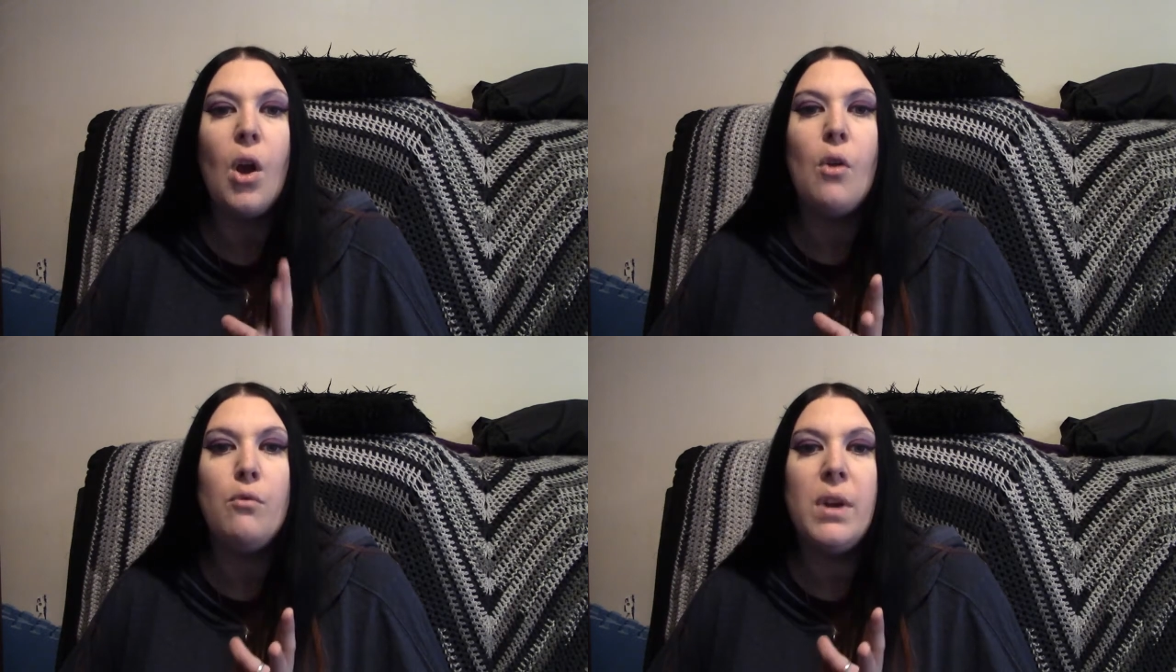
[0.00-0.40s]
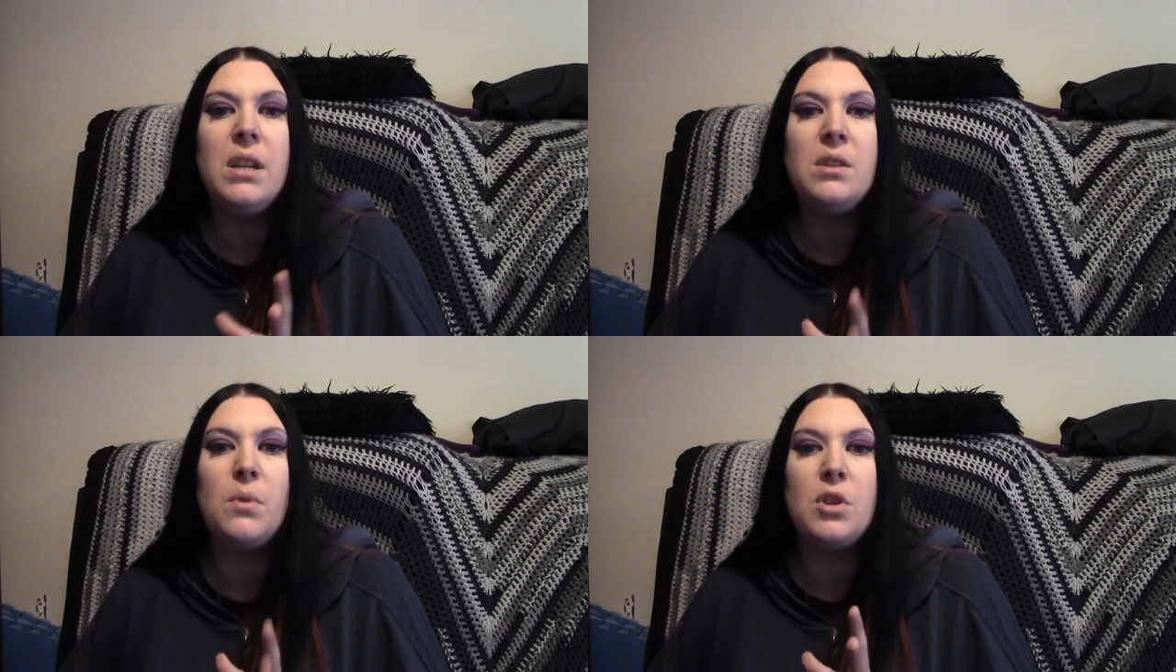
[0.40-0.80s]

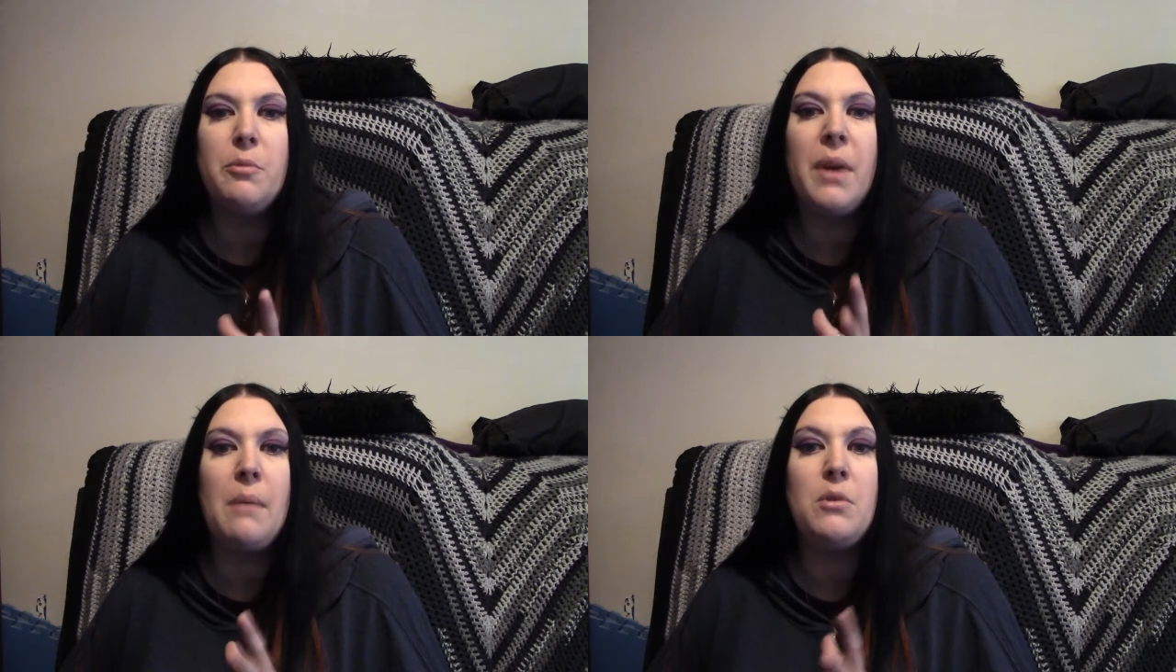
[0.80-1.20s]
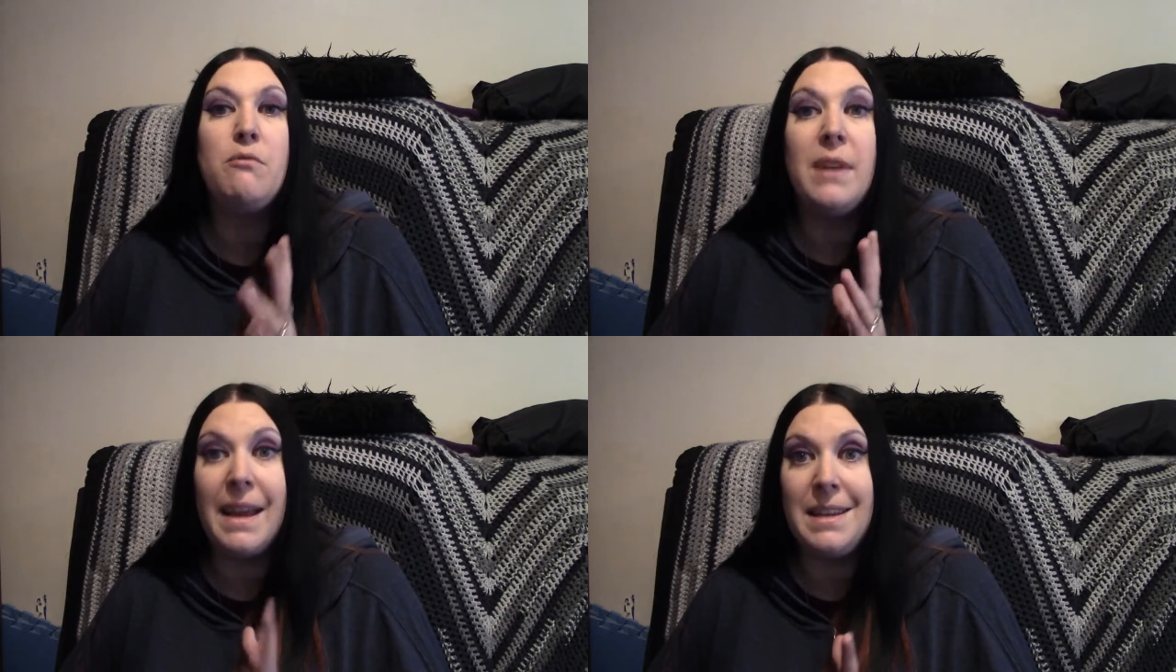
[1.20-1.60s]
Readers want to be able to
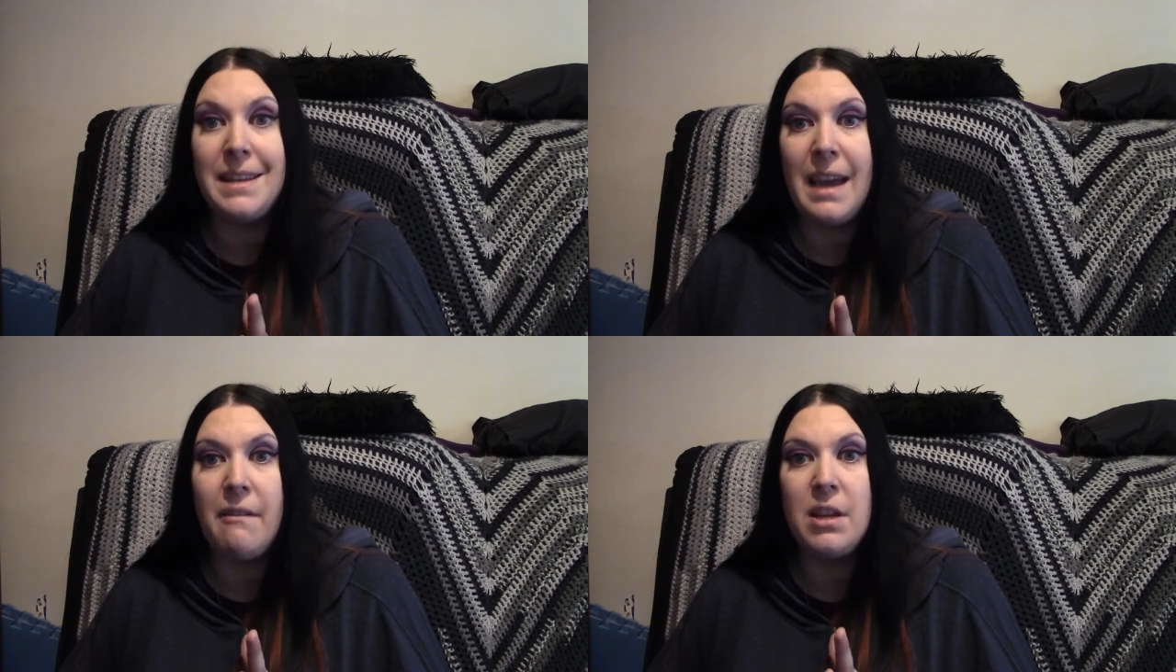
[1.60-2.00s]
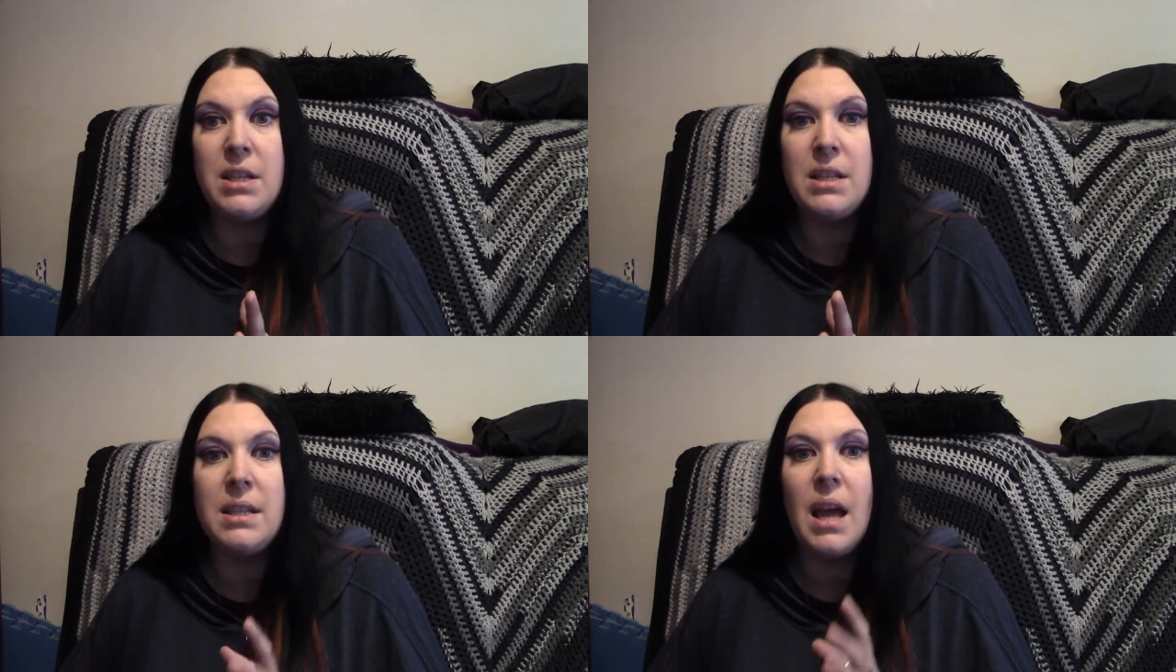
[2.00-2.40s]
relate to
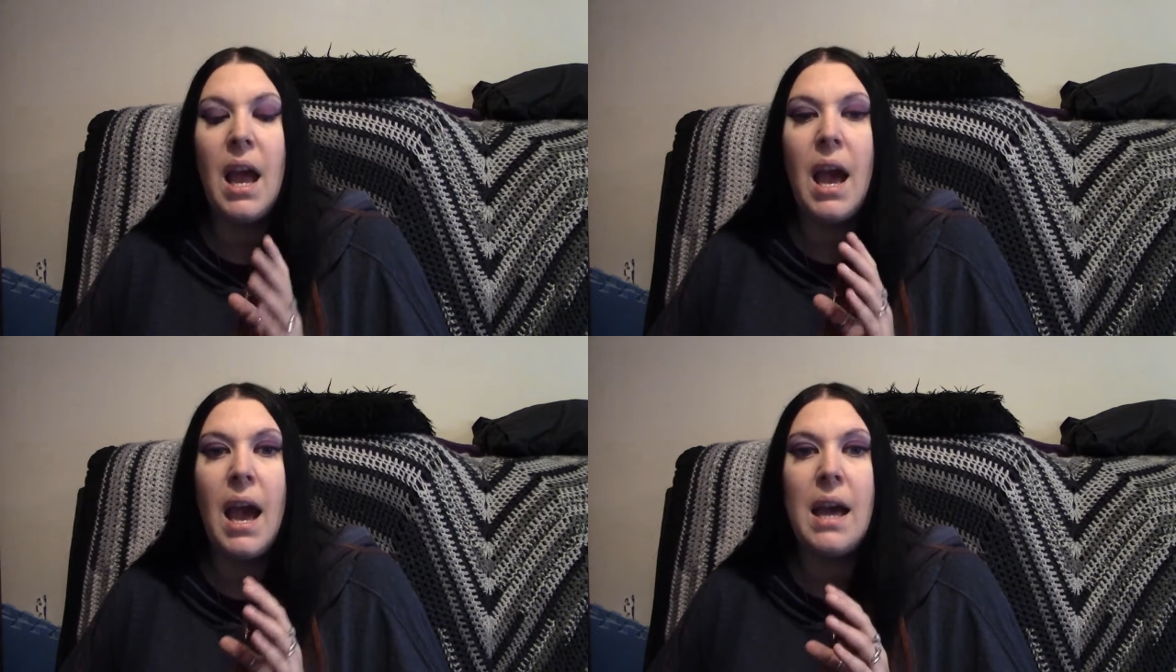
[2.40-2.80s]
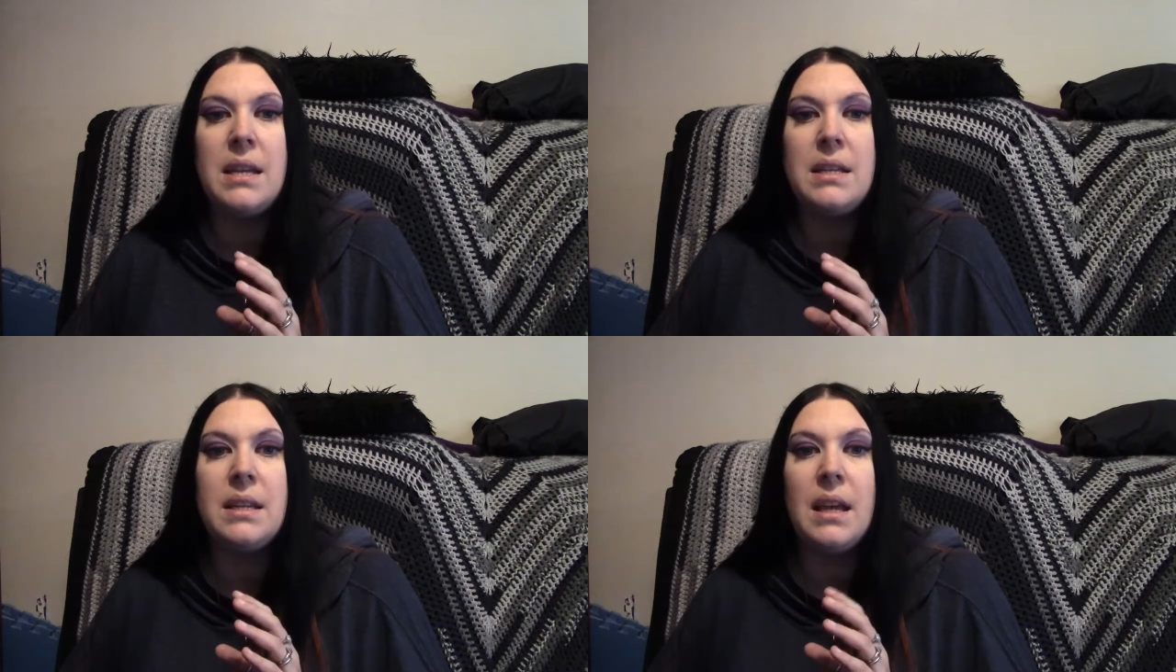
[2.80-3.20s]
characters,
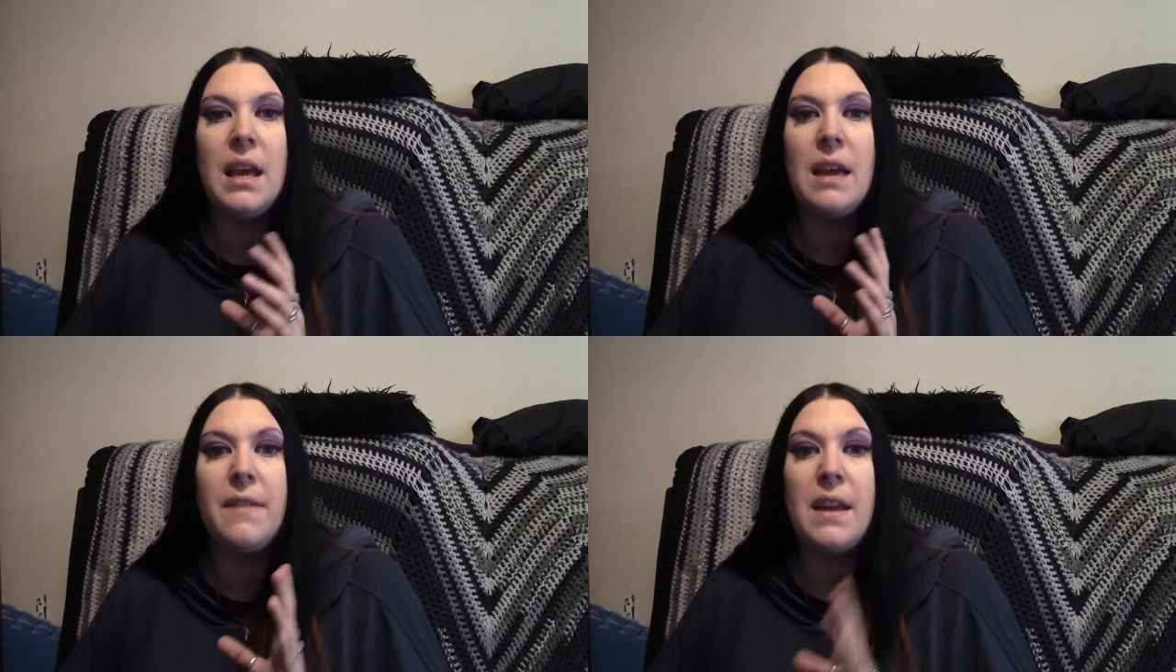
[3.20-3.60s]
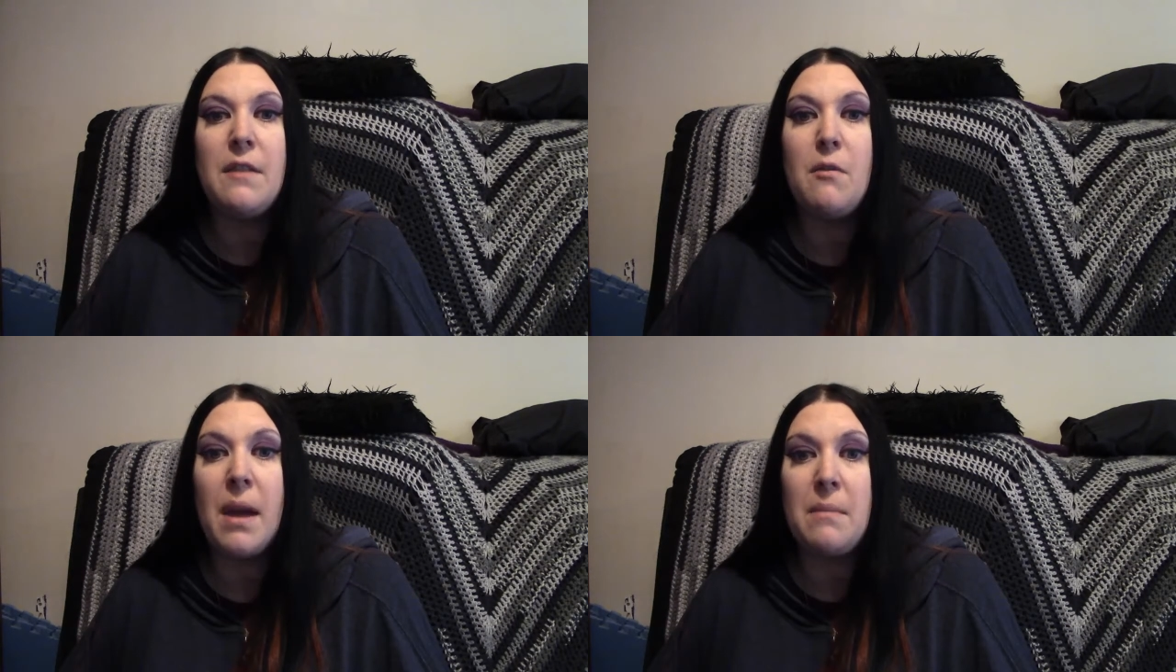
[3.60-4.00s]
and if they
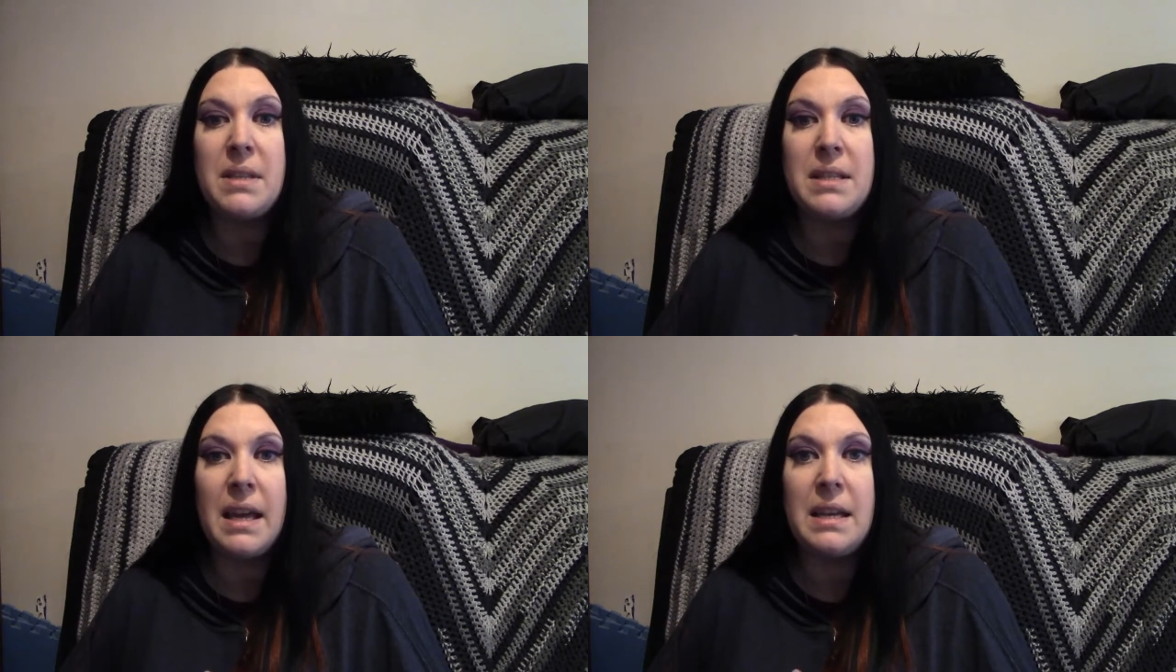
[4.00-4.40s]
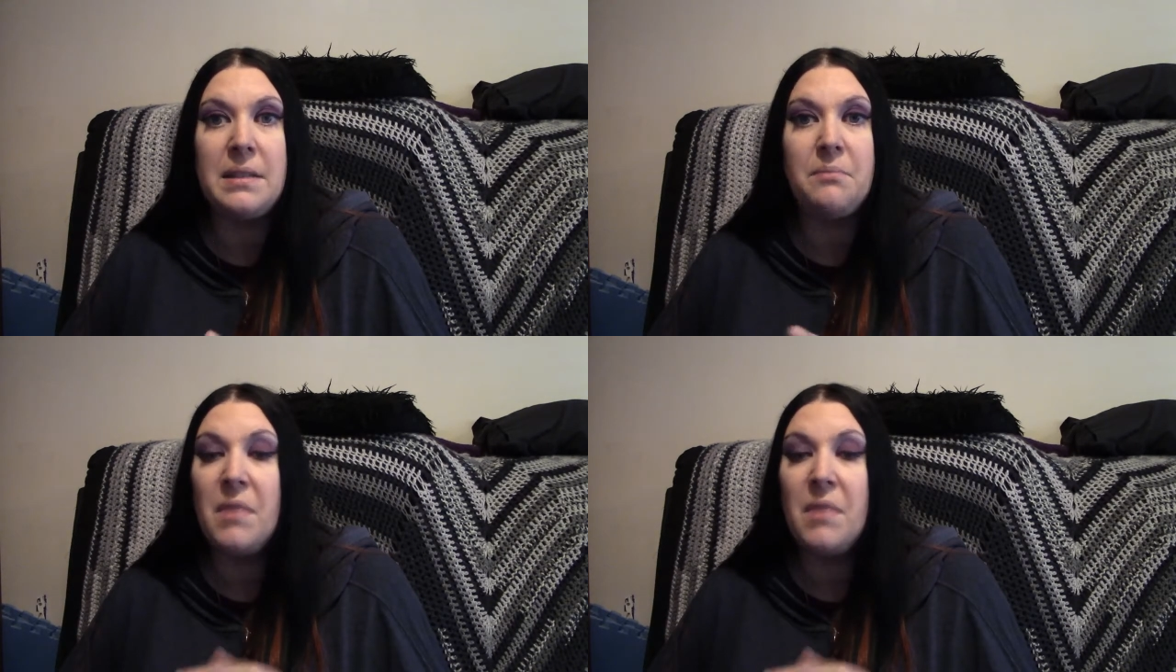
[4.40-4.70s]
never make mistakes,